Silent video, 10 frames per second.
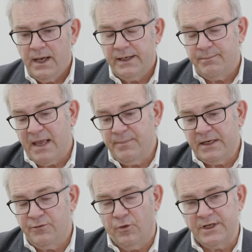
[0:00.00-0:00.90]
And it may be in
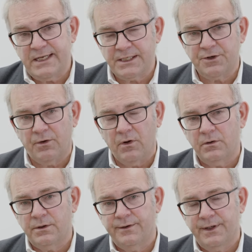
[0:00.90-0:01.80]
a
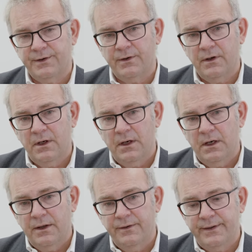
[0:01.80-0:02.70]
46-year-old
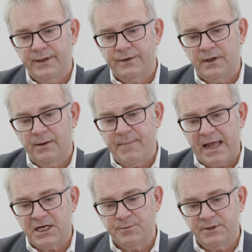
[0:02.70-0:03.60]
that
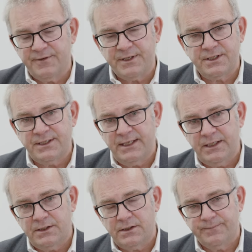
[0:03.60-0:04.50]
management of this
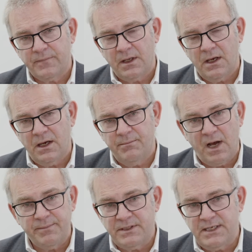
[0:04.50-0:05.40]
disease
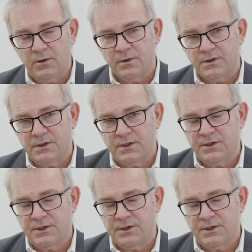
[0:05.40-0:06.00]
might be sequenced.